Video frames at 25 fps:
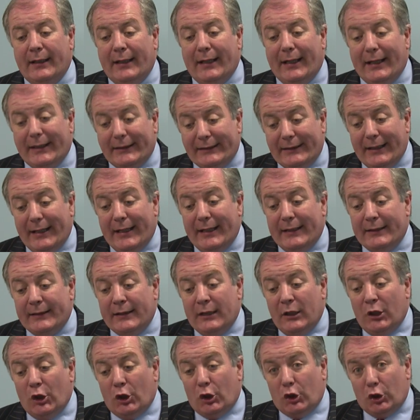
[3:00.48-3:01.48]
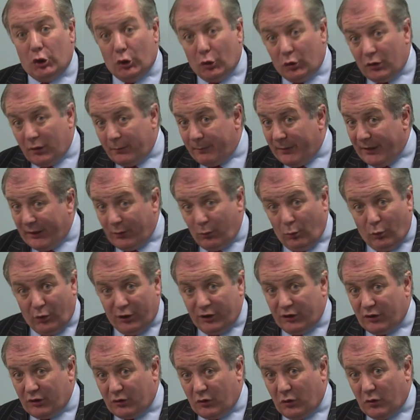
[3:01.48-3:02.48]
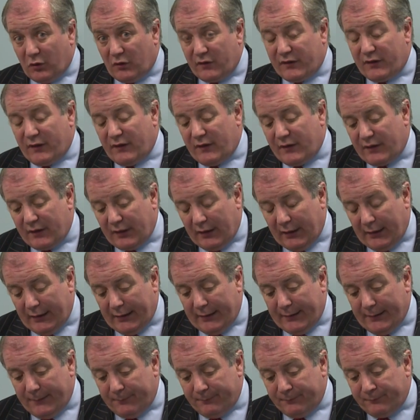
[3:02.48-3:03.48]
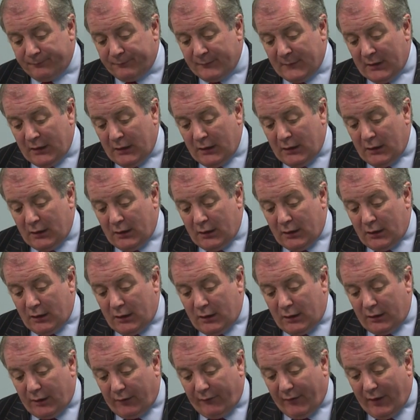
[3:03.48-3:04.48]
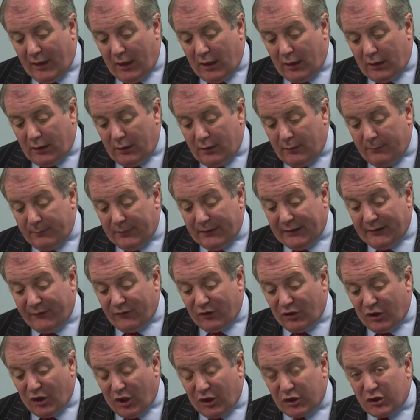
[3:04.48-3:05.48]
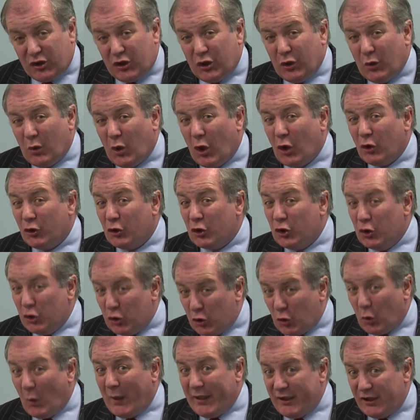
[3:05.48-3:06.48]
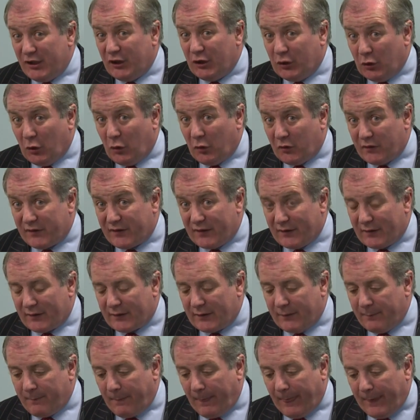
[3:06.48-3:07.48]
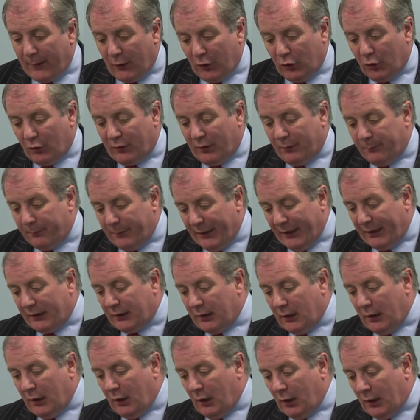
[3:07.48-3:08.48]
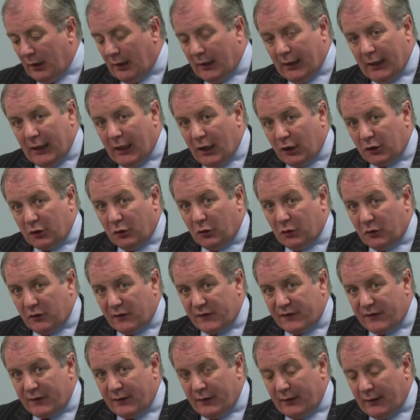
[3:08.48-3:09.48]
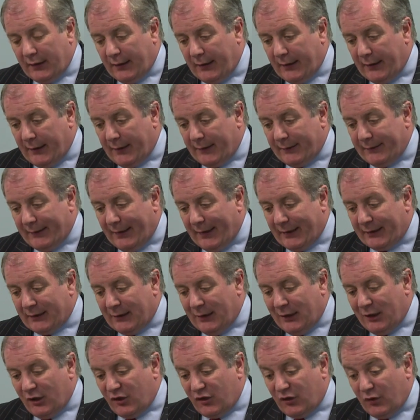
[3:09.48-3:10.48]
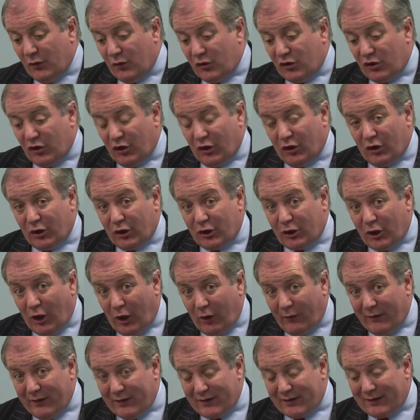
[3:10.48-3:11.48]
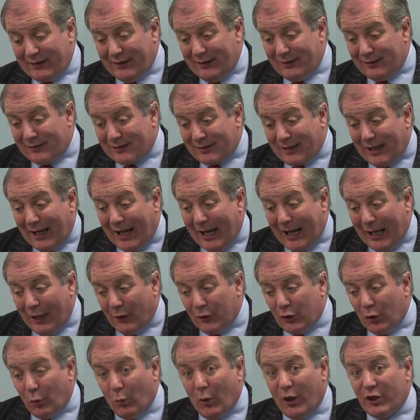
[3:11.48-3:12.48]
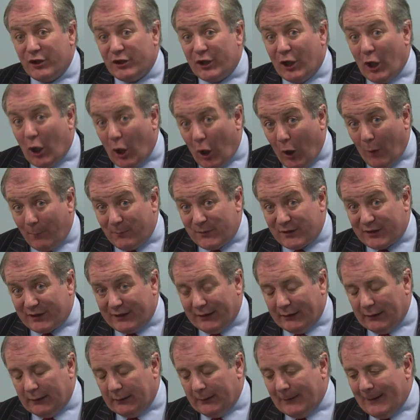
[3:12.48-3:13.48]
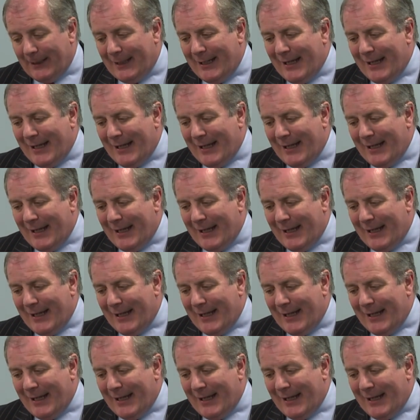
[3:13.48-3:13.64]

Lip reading: again, you could pick one of the courses. There are, believe it or not, 220 courses. You can pick a course that suits your current skills, how you want to upskill